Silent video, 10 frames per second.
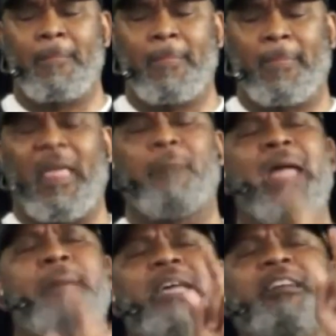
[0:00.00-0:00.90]
There
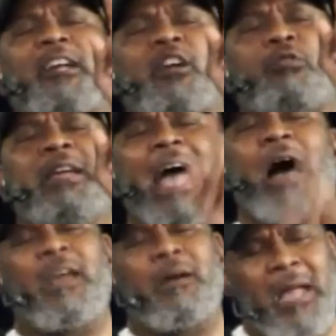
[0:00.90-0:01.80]
may be a decree
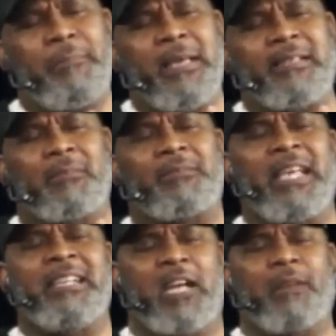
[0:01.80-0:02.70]
out. There may be some
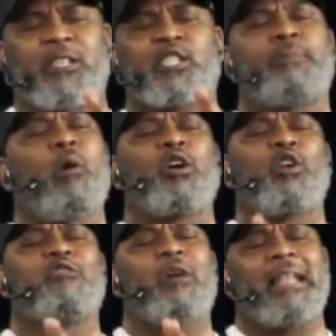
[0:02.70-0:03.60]
things that have been spoken
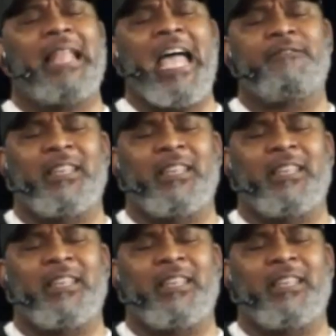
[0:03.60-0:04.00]
over our life.